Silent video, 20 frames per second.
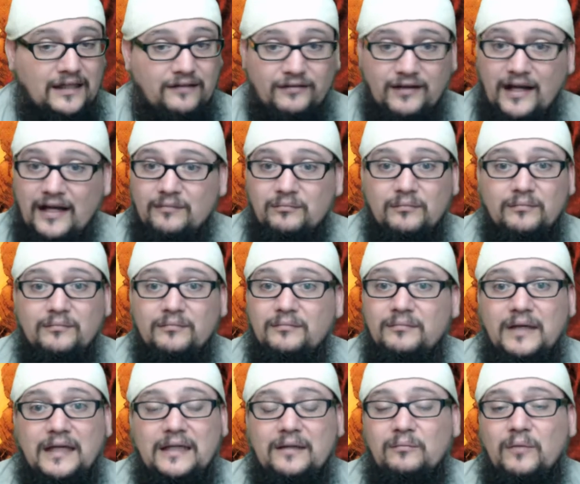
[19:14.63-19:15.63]
He even had
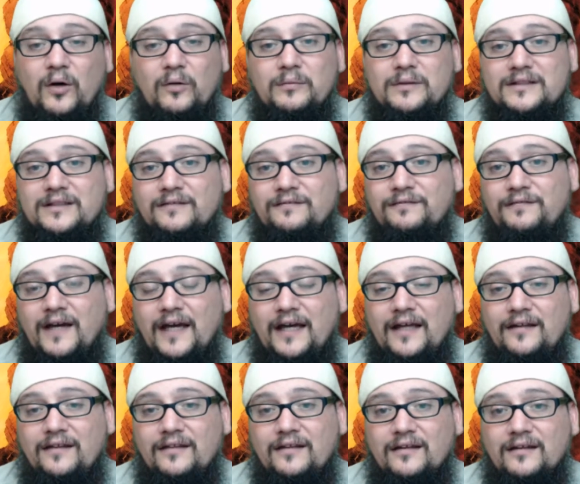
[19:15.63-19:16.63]
many moments of
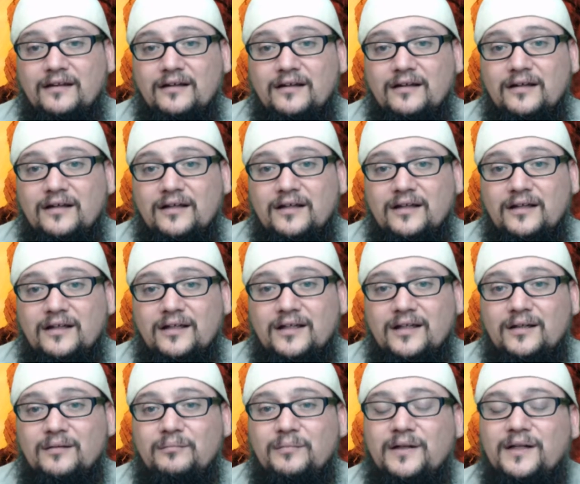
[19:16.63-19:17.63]
faith,
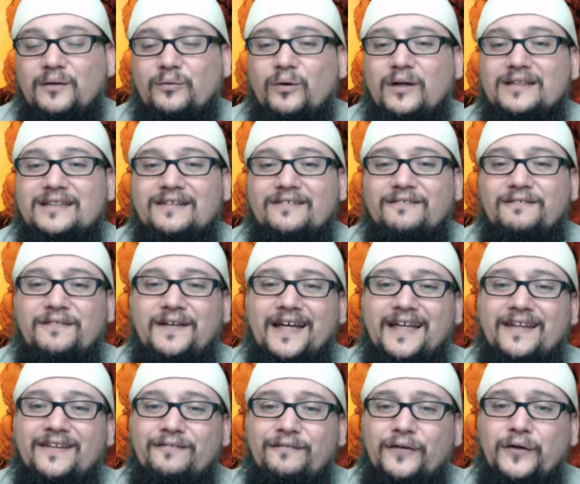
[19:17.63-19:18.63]
but he wasn't
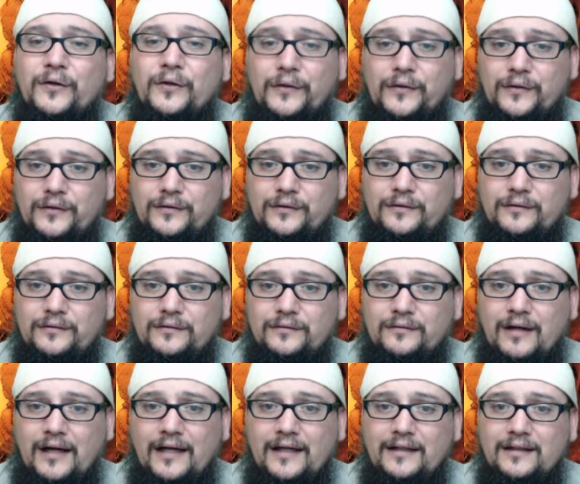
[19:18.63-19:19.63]
faithful,
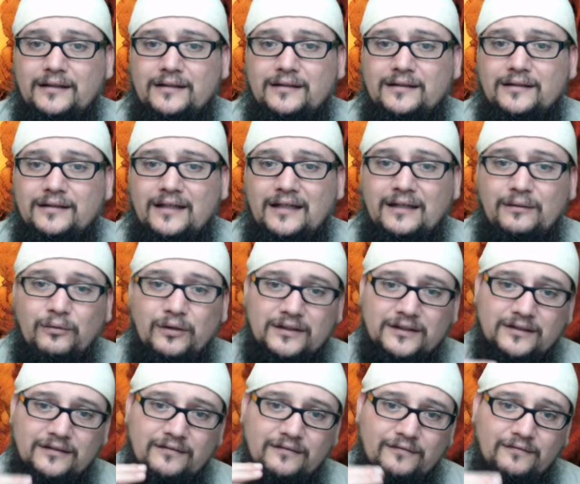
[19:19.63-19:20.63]
right? He
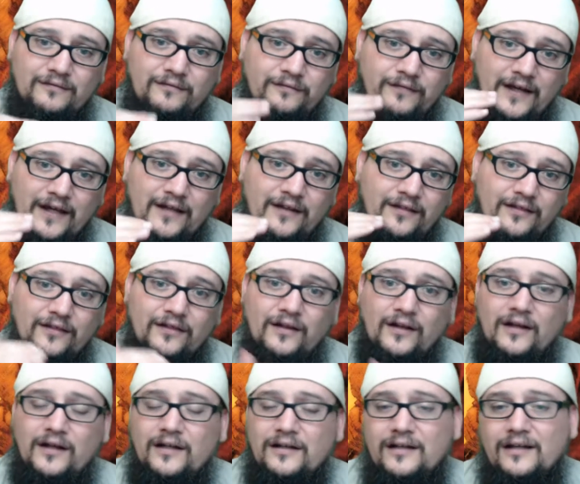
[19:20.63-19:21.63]
wasn't faithful
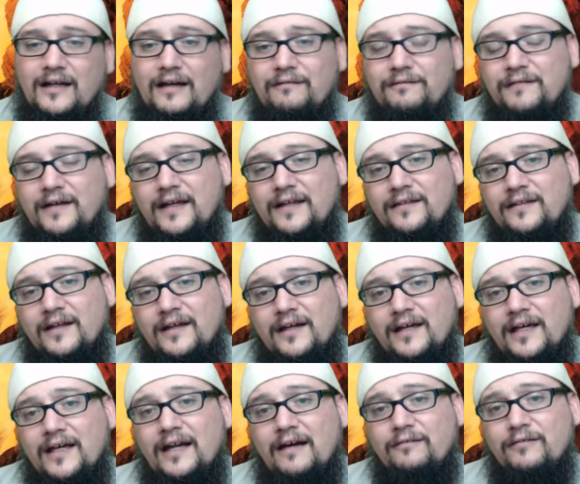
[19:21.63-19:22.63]
didn't have faith
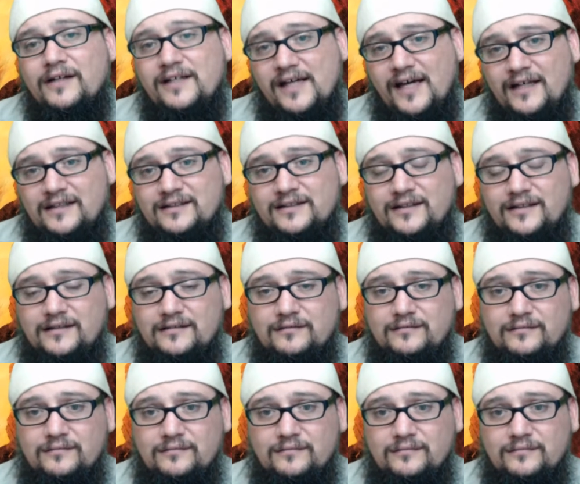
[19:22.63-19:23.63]
in every
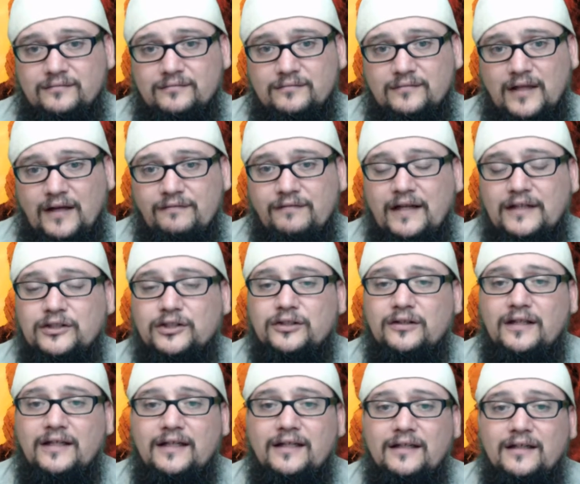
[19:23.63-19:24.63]
testing.
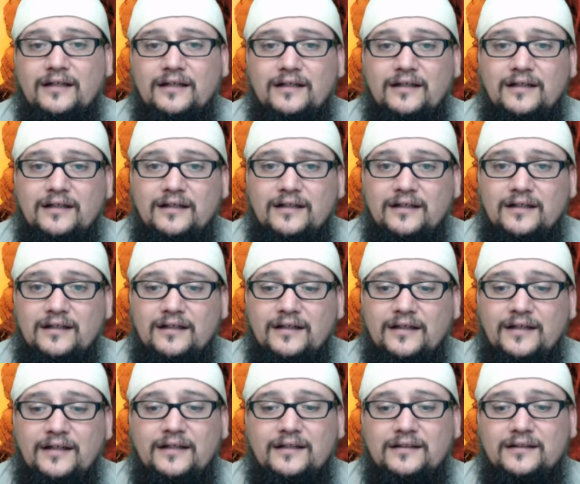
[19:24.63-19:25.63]
Eventually,
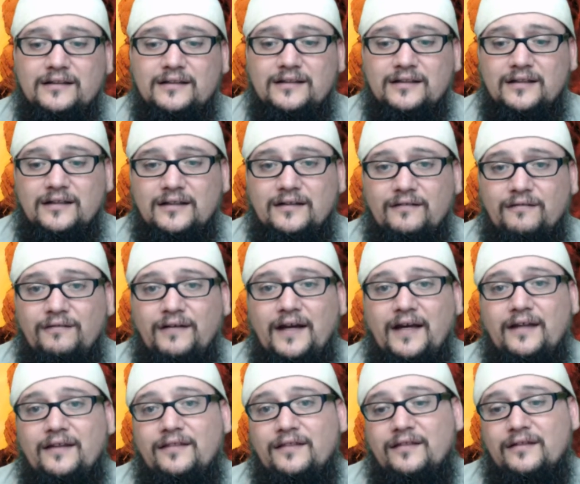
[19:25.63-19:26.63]
his
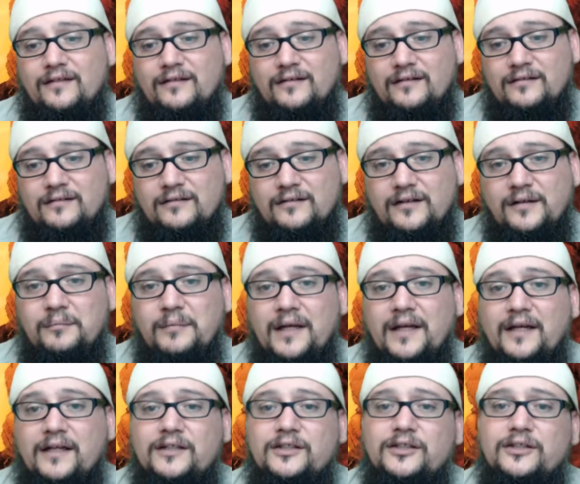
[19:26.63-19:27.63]
faith
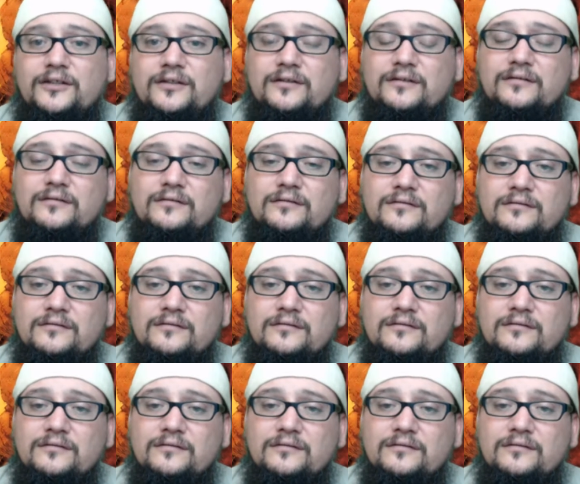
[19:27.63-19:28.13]
diminished.